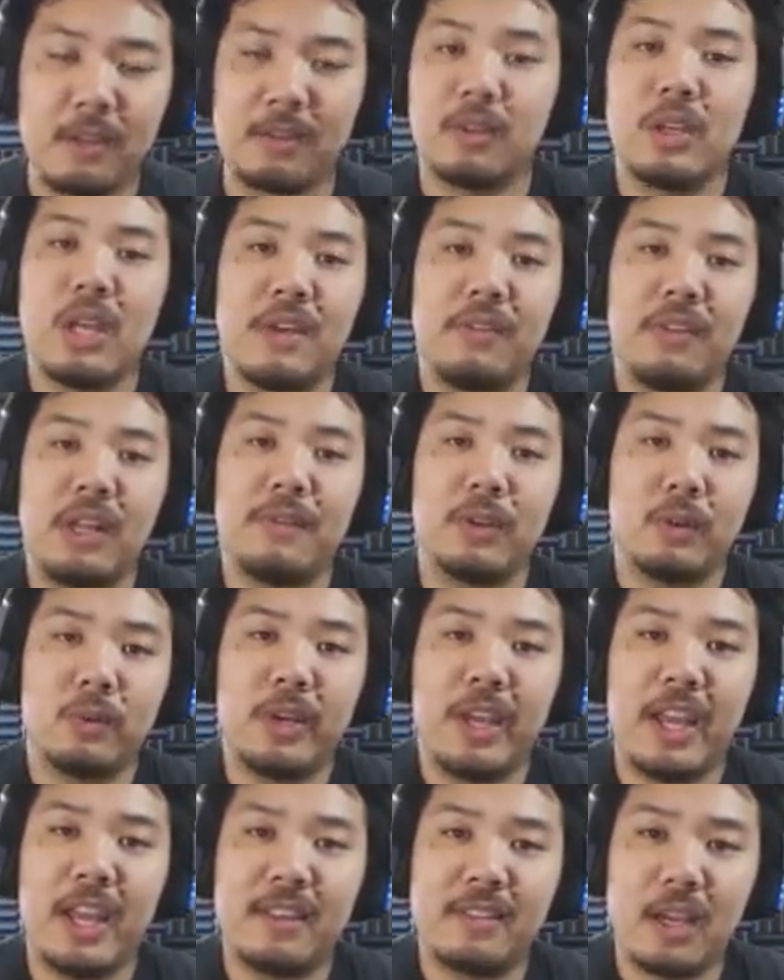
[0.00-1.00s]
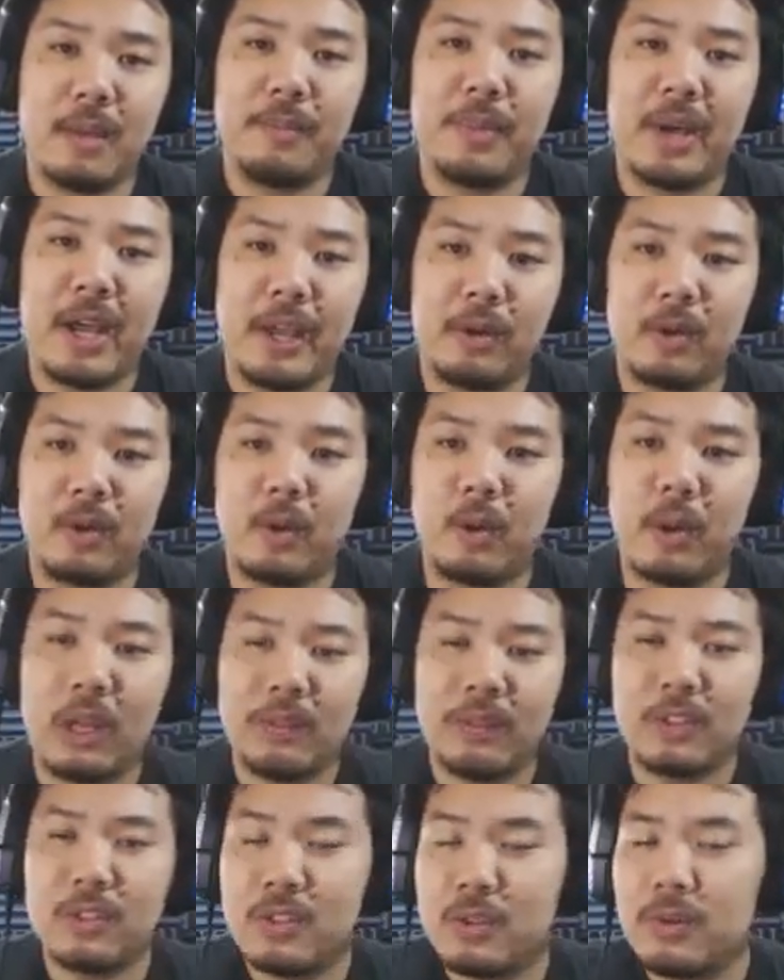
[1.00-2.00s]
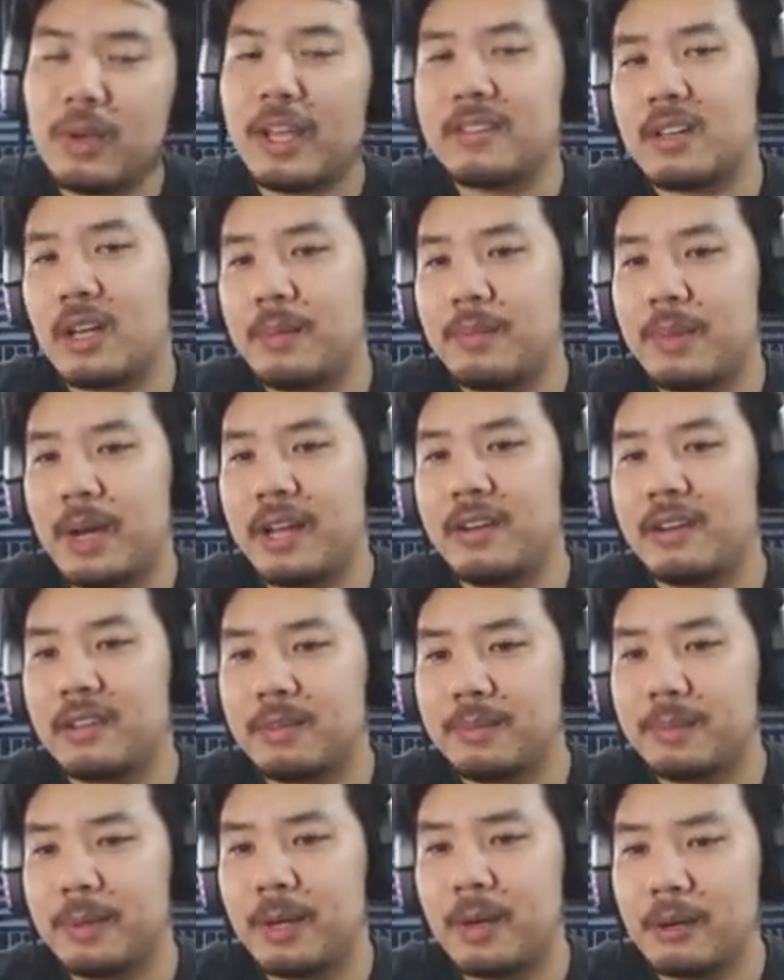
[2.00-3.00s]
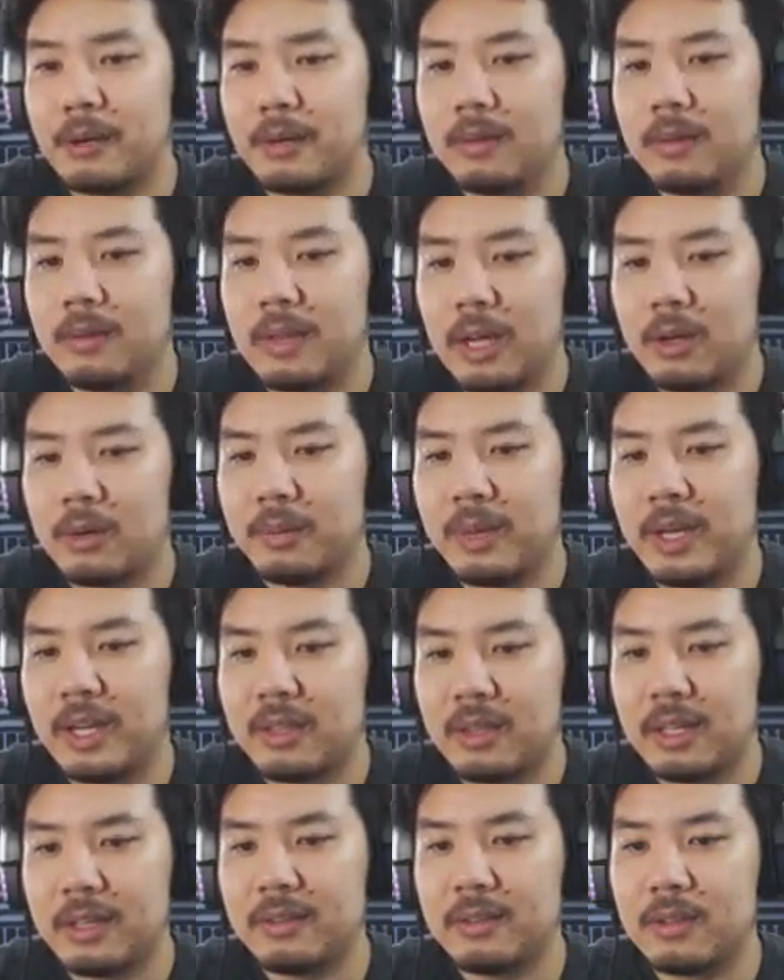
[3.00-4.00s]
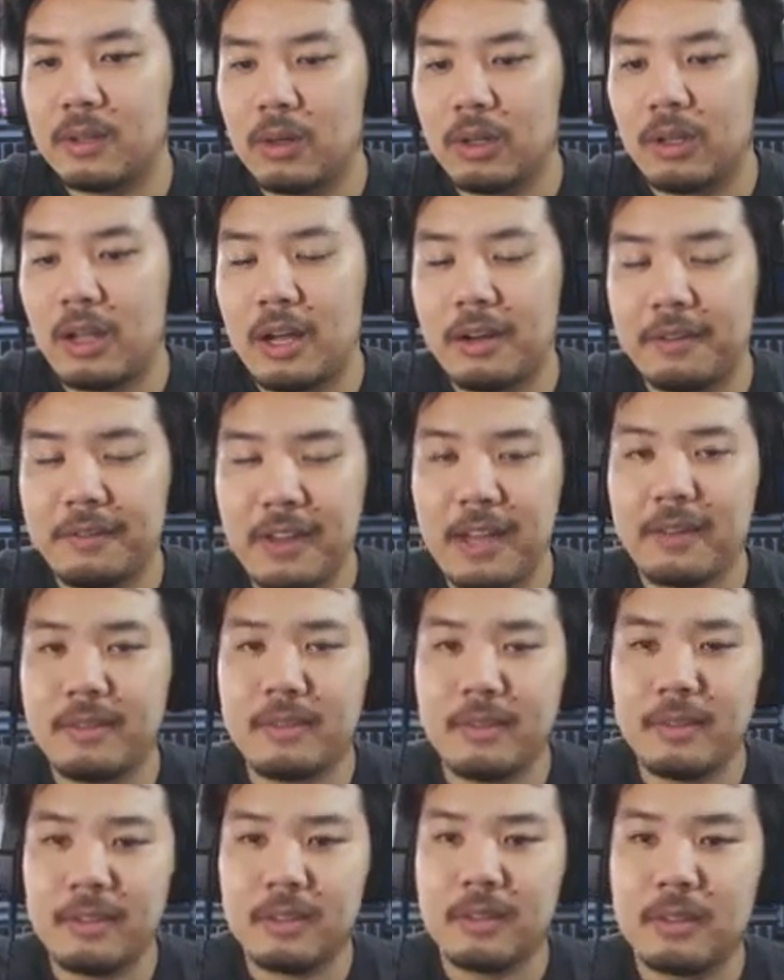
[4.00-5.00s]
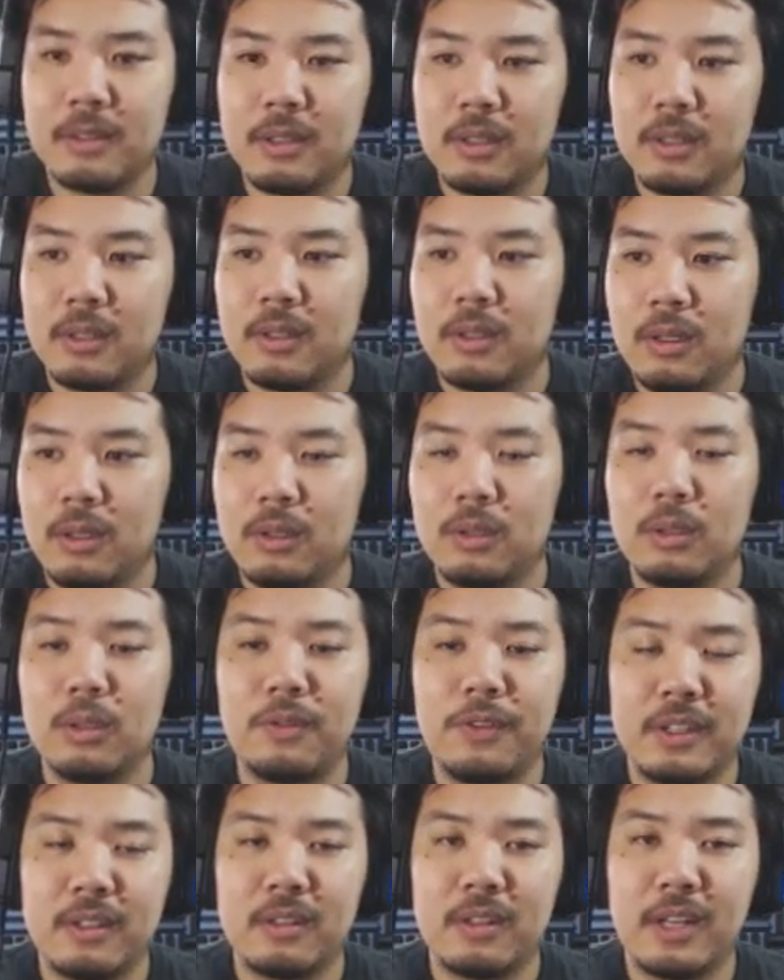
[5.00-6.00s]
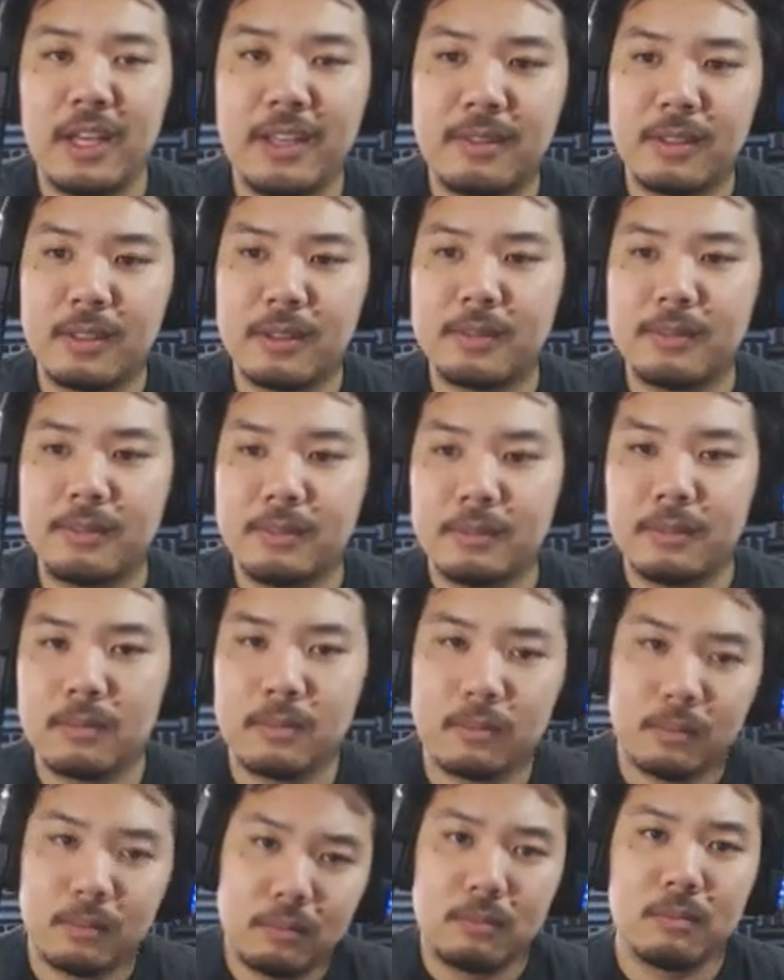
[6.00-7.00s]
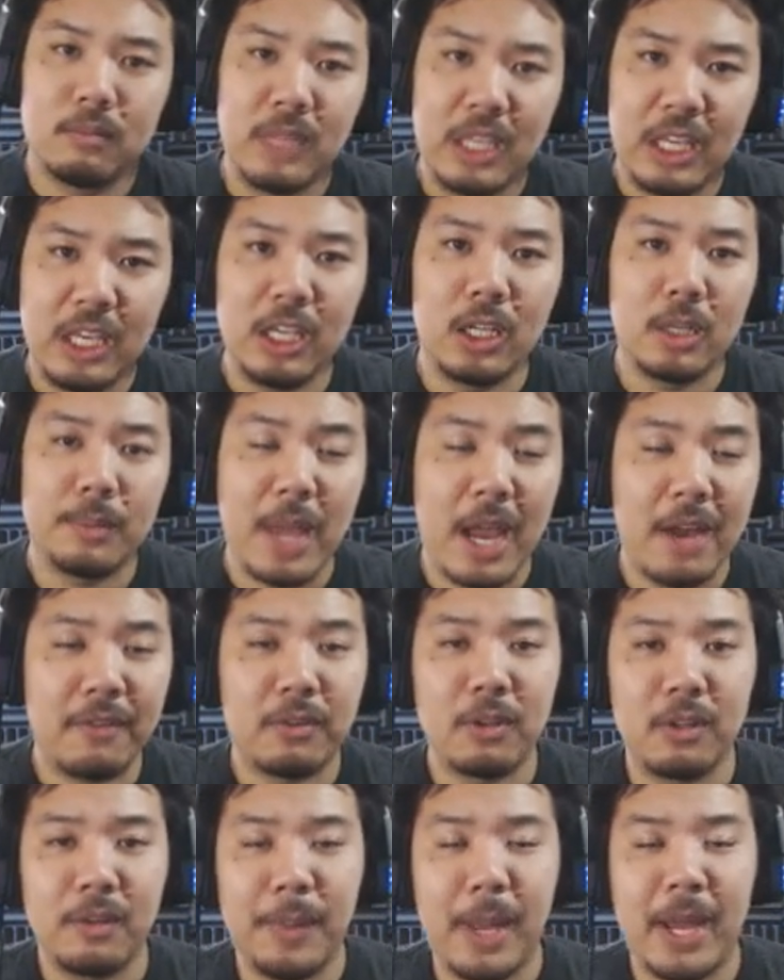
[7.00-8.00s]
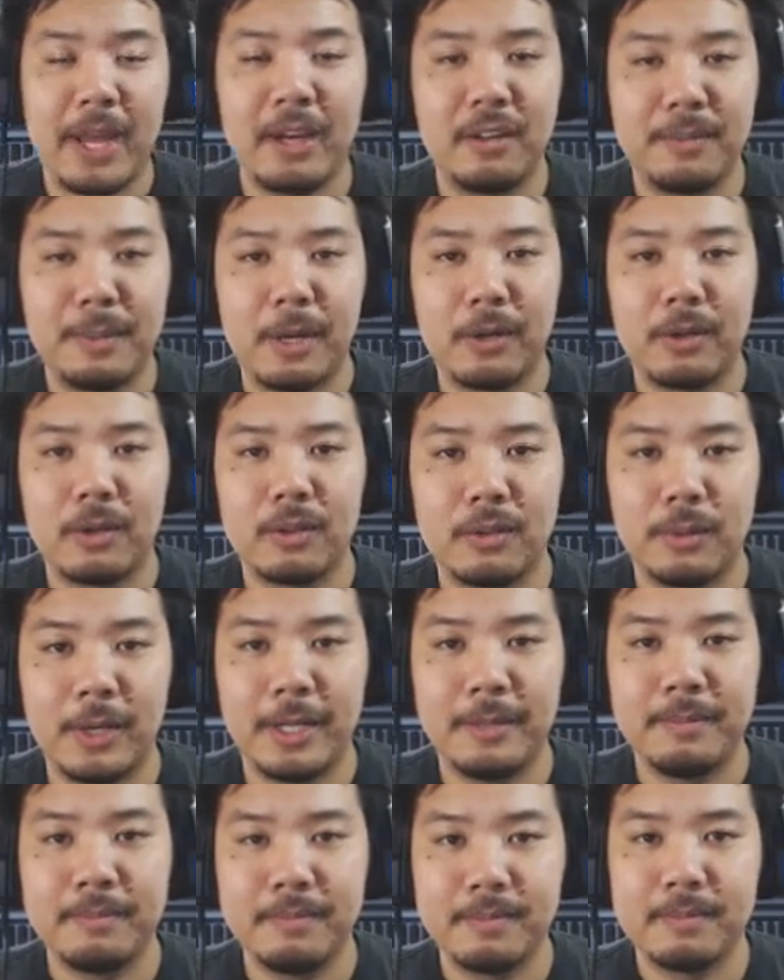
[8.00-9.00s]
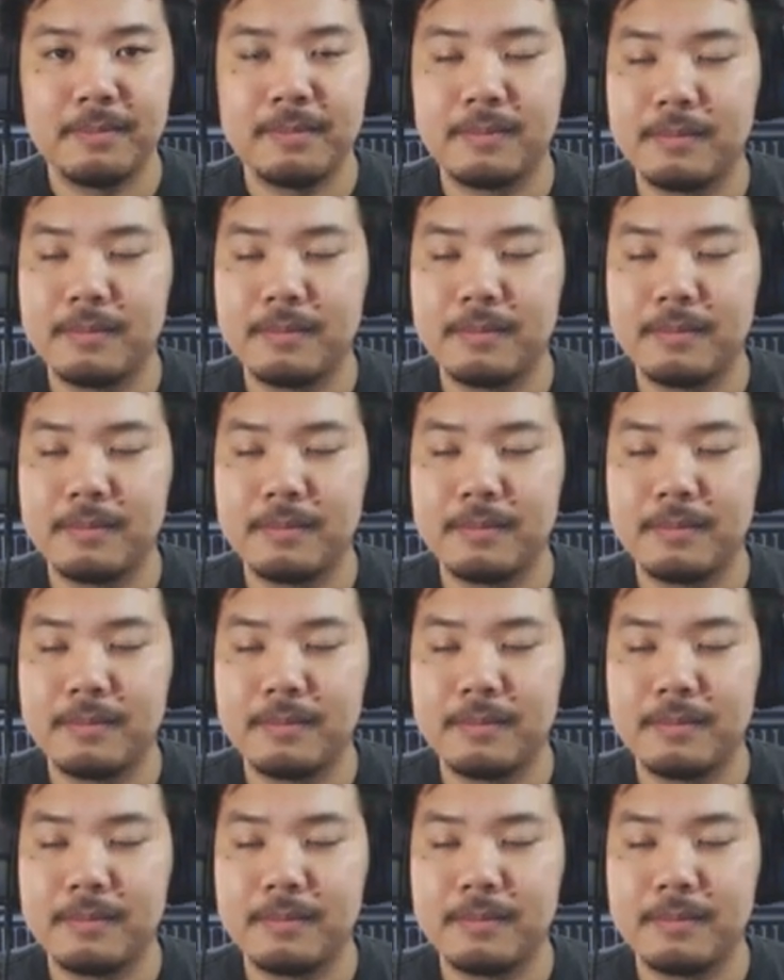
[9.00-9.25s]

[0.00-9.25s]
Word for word: Uh, so you have level three anti-bind or, or level two anti-bind despair. That will make things go a lot faster. Luffy delays him. Kill him after the bind despair goes away.